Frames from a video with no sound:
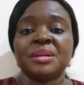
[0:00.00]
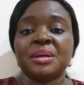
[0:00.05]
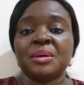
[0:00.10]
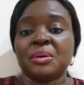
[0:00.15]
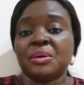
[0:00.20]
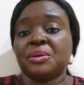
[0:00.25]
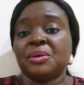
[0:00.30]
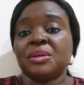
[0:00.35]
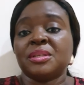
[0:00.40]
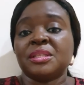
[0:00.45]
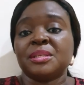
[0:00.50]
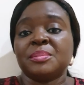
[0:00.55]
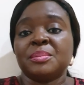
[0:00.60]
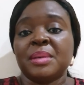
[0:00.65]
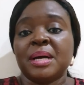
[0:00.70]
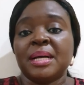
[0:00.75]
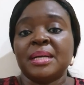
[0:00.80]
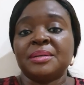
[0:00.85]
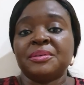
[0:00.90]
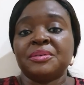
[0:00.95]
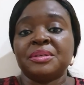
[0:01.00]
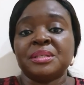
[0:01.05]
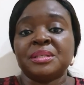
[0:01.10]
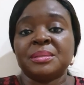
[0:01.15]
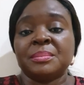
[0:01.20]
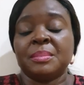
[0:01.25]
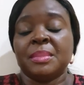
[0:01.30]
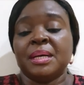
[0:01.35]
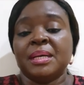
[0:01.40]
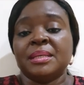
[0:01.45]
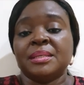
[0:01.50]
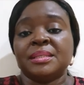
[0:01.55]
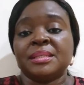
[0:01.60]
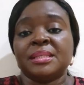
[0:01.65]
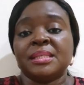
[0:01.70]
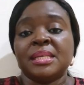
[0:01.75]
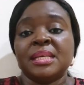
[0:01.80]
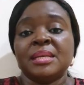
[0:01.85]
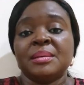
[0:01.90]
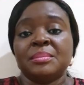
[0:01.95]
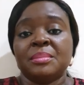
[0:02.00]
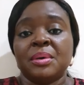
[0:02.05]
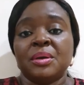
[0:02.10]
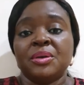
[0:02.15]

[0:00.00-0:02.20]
conducting my team,